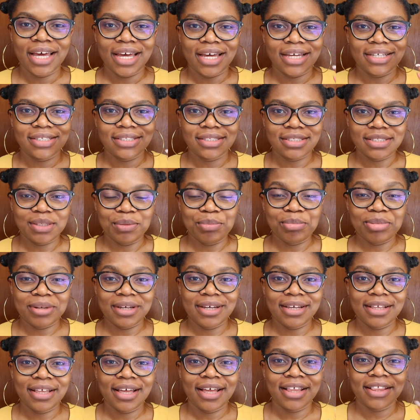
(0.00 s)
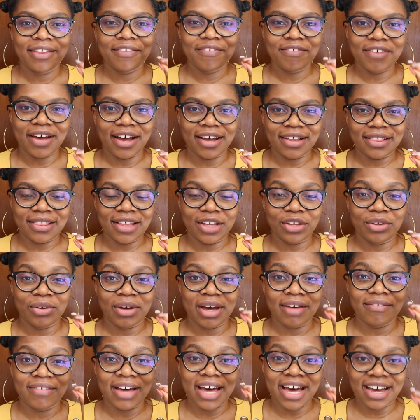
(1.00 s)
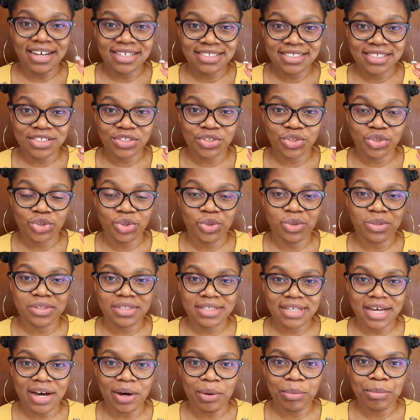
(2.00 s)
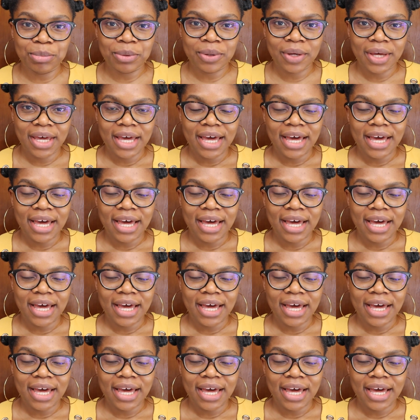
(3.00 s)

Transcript: is simply the fact that you have access to your scalp.